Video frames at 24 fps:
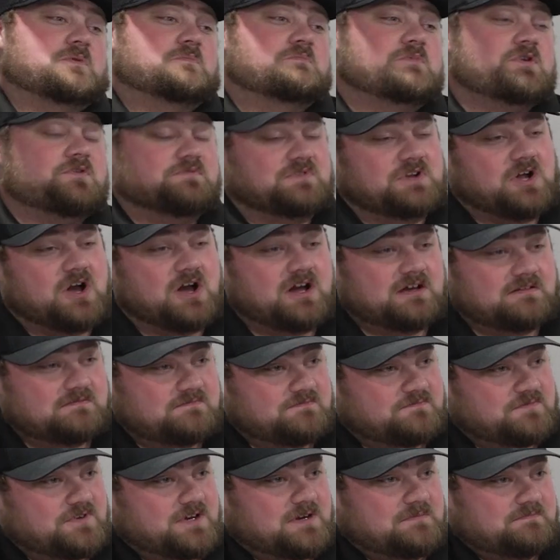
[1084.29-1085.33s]
moving on
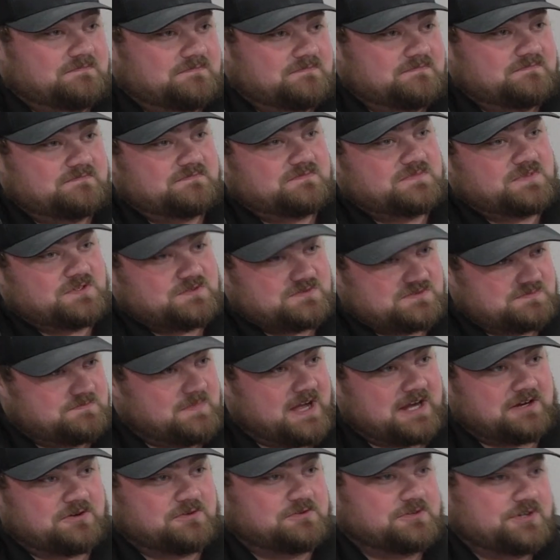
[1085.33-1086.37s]
from those
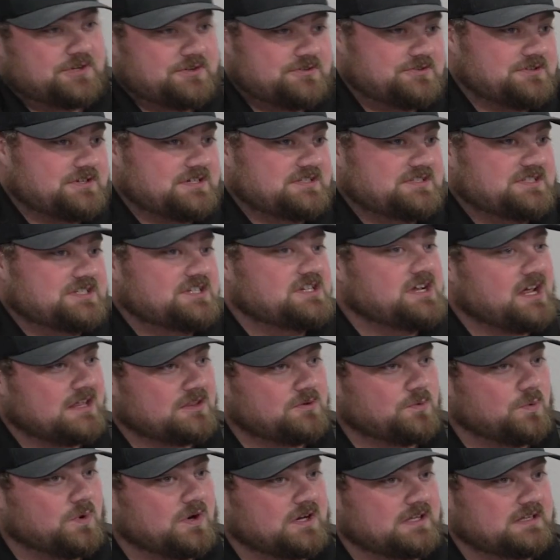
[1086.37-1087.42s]
micronutrients,
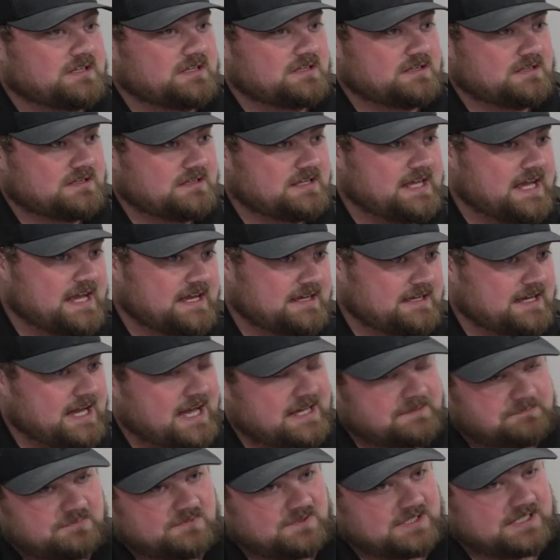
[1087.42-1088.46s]
another one that
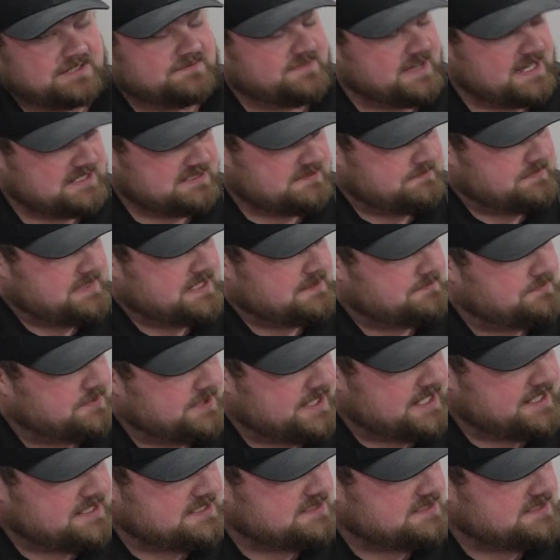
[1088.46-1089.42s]
I believe has a big play